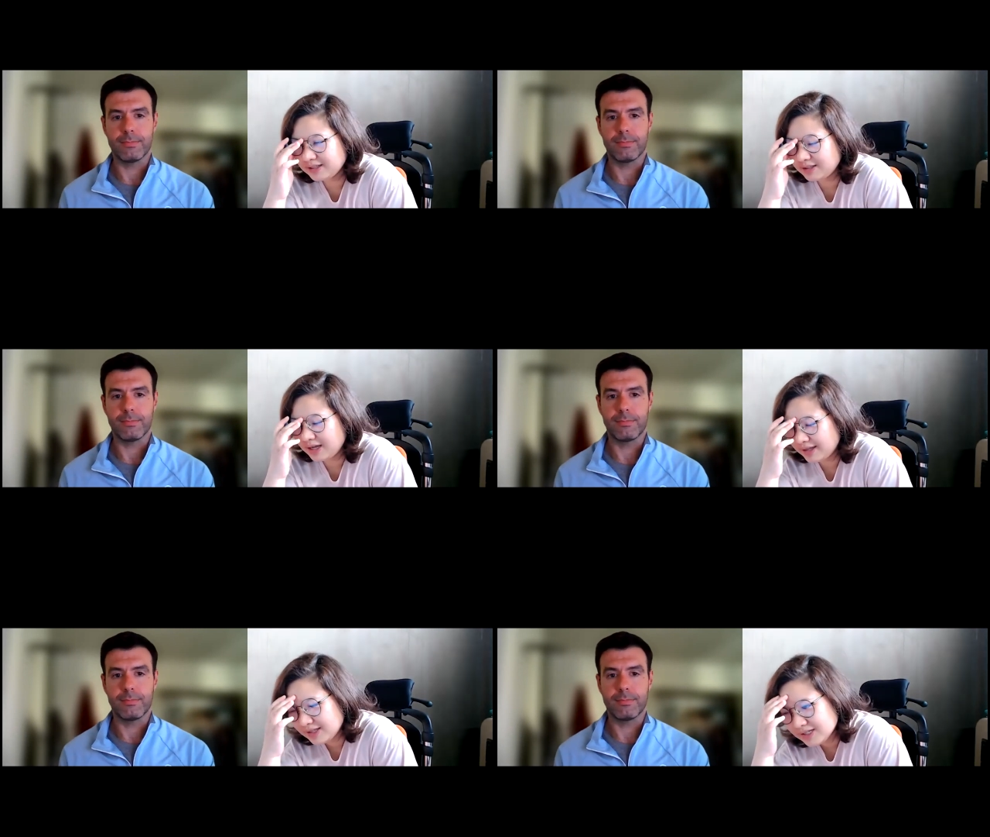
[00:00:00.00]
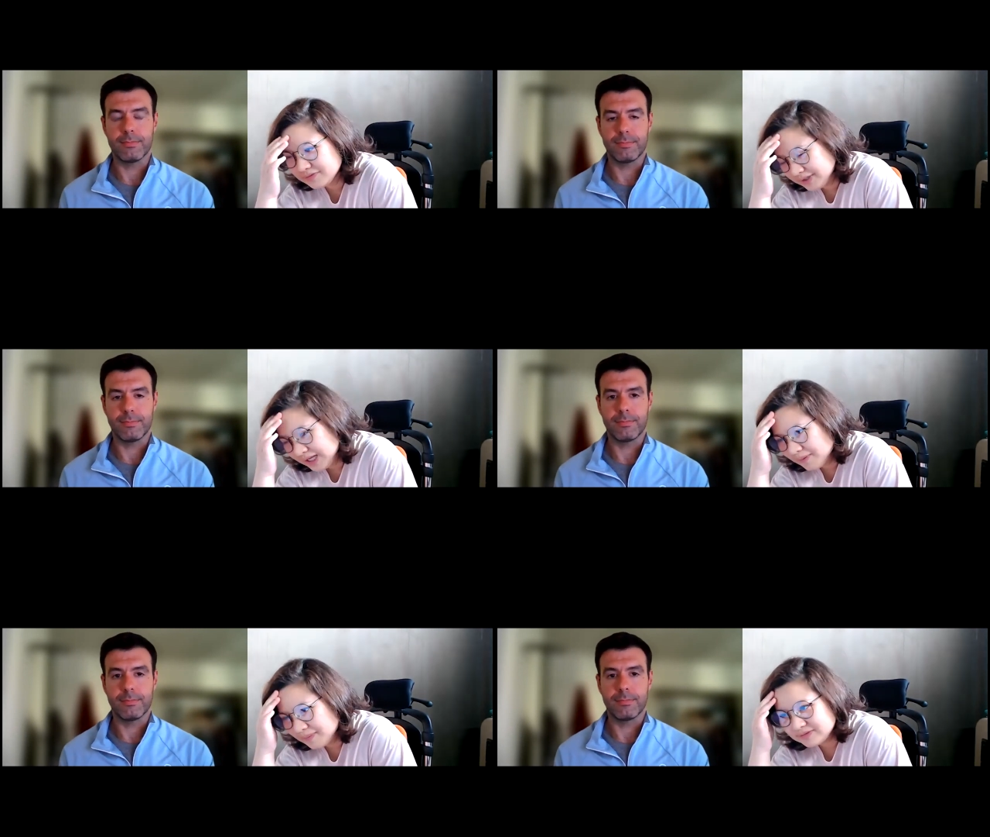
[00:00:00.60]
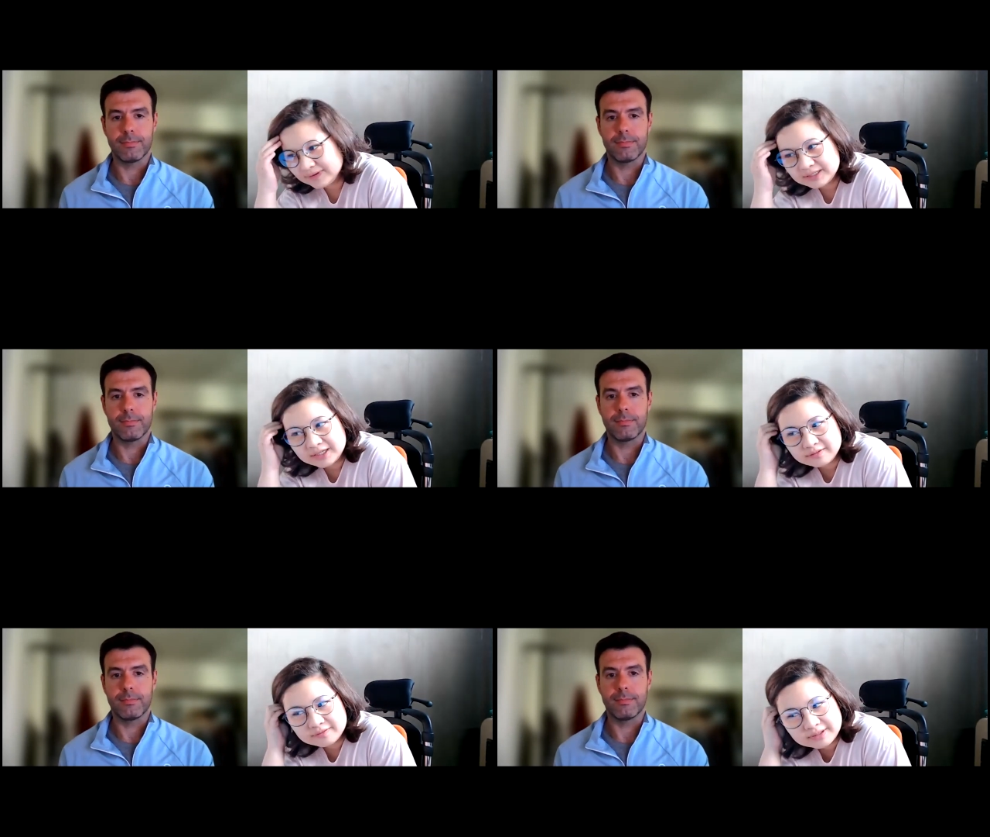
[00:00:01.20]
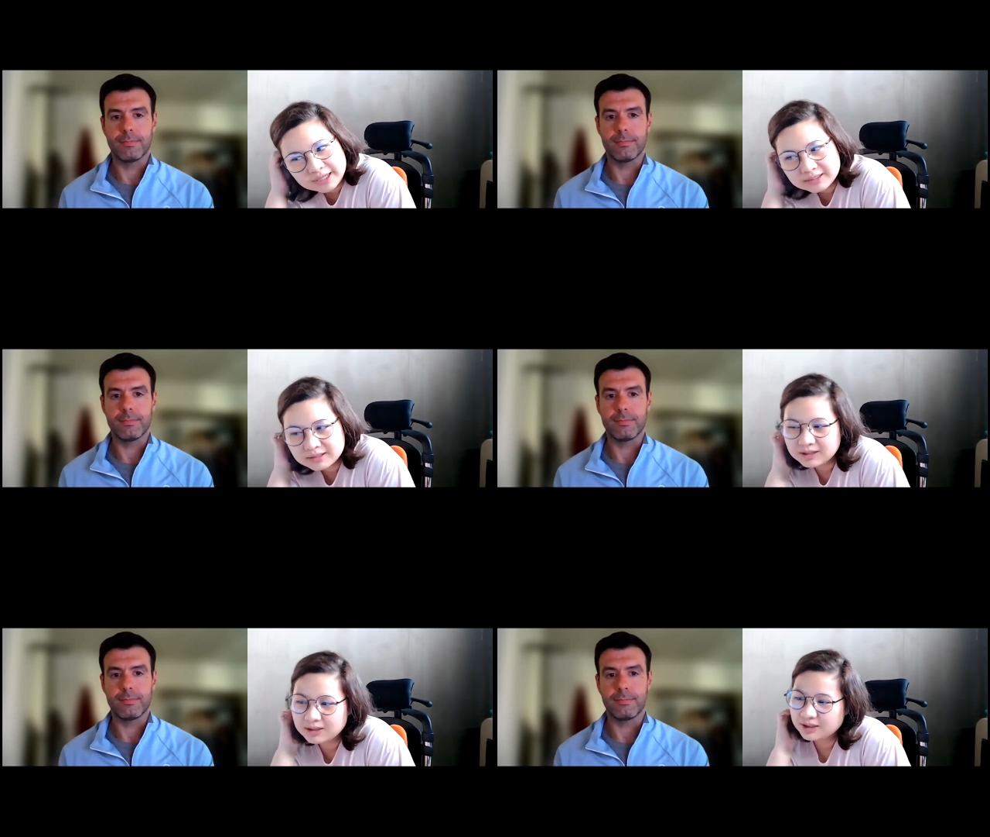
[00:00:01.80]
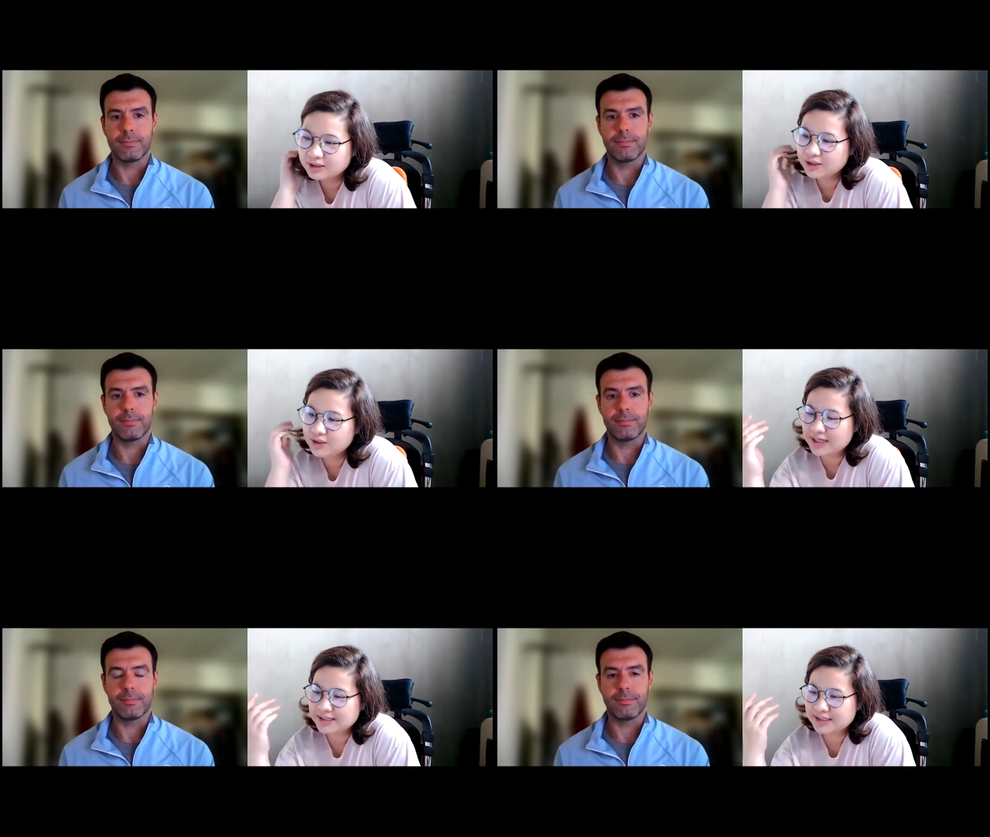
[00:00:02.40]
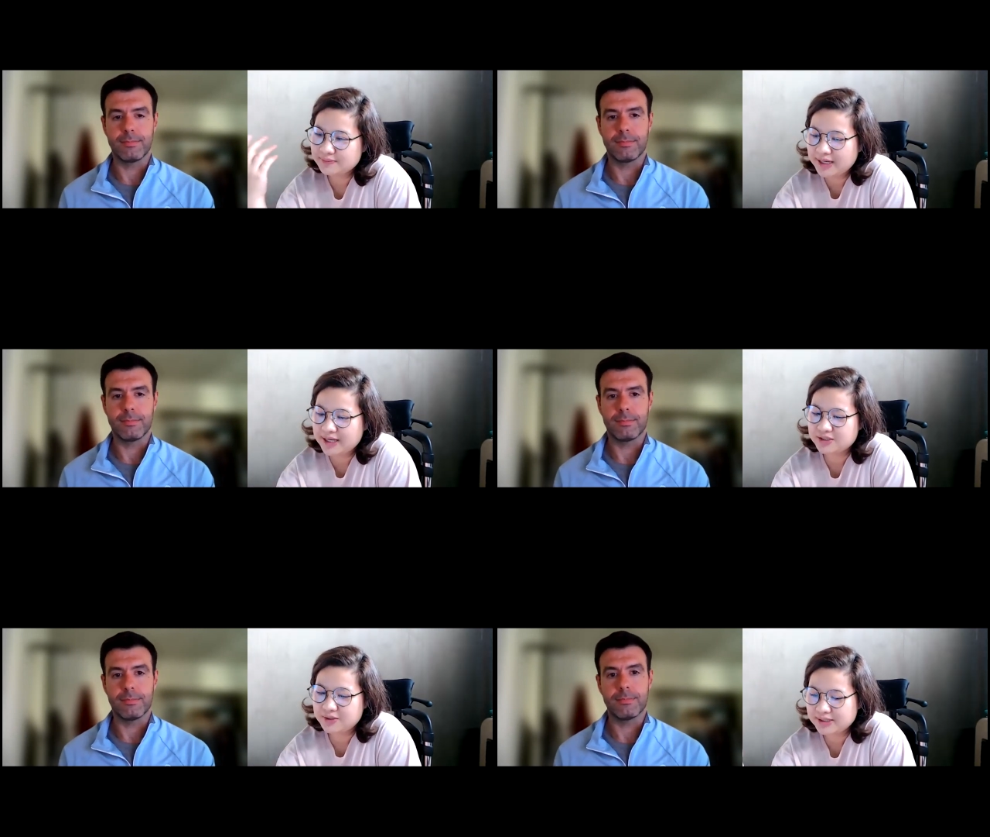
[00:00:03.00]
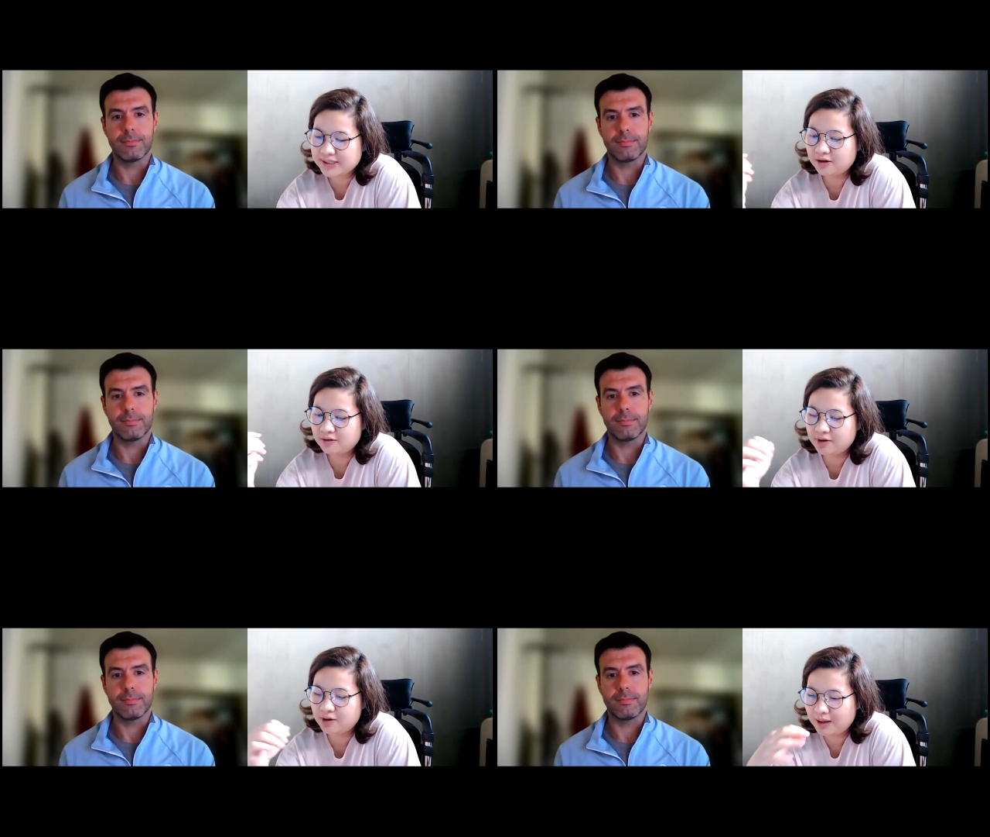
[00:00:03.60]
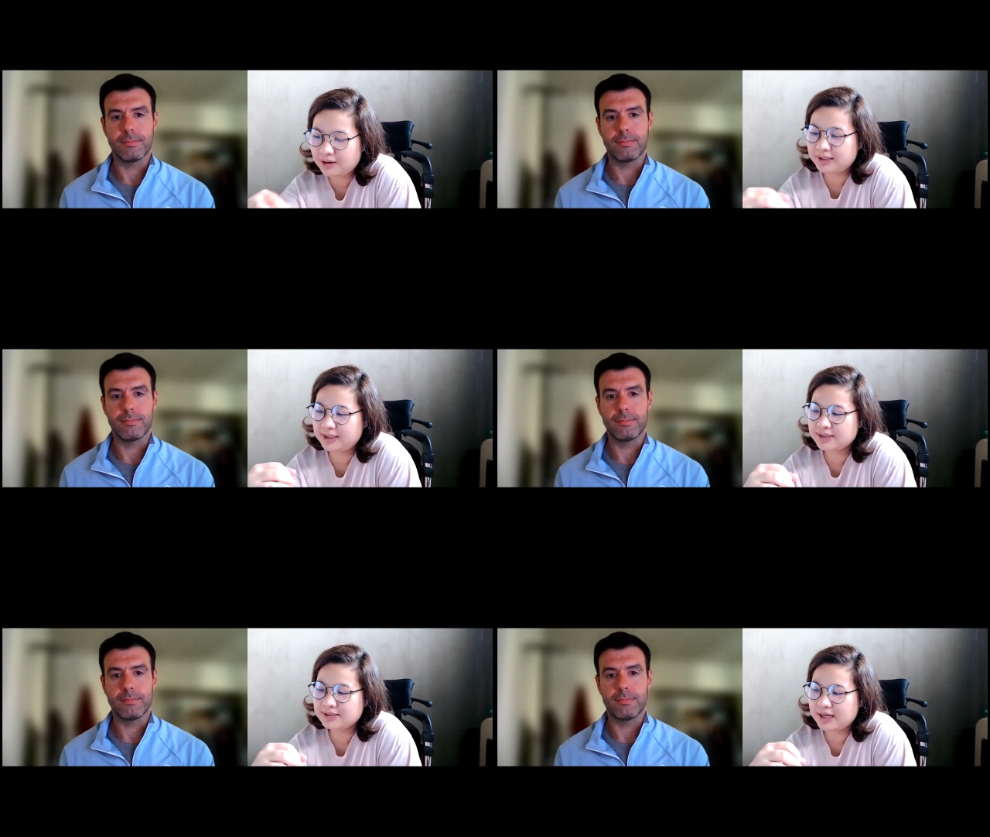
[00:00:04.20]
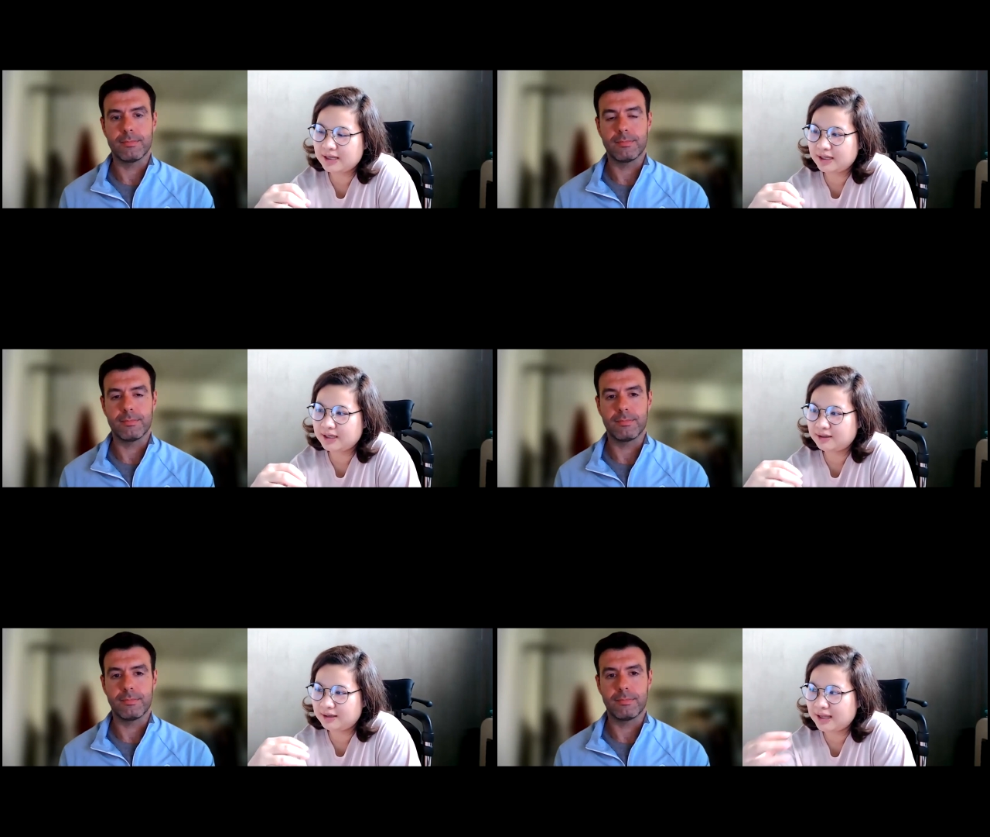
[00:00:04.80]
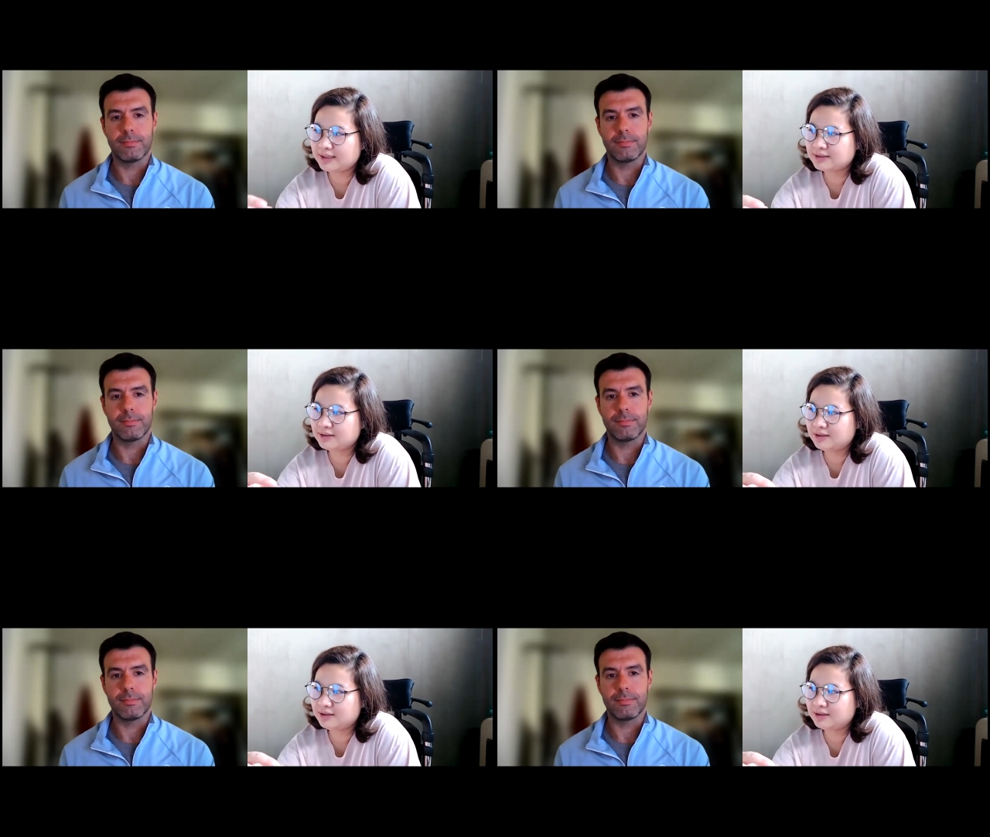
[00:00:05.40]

Speaker 1: and I think it's very time effective that you can just manage yourself around this, and it lasts